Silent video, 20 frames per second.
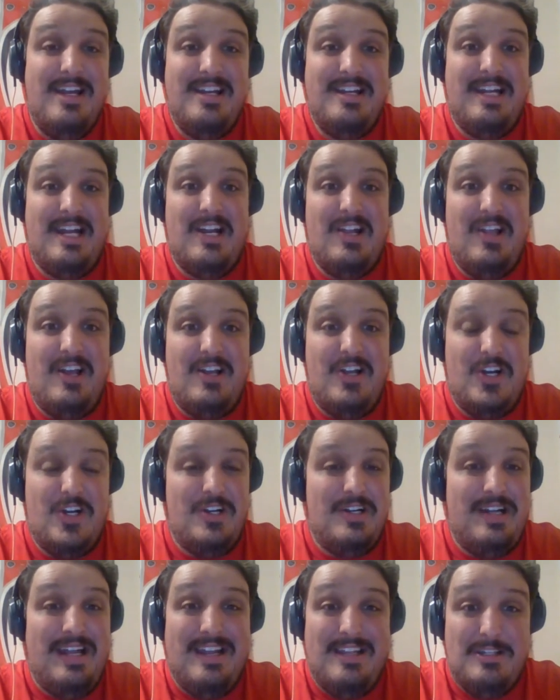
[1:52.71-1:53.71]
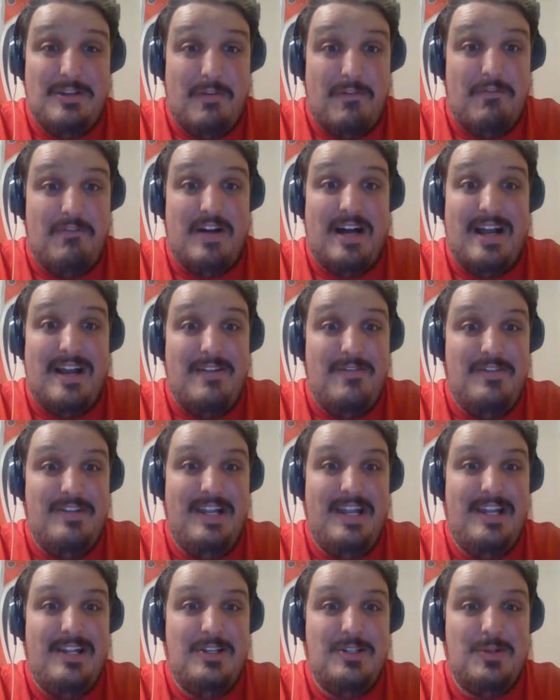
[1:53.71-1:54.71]
Carolina Hurricanes five
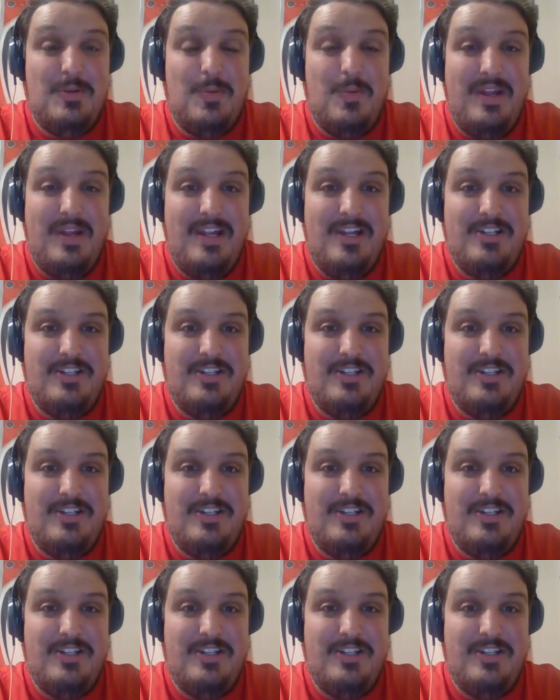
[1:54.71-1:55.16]
days a week.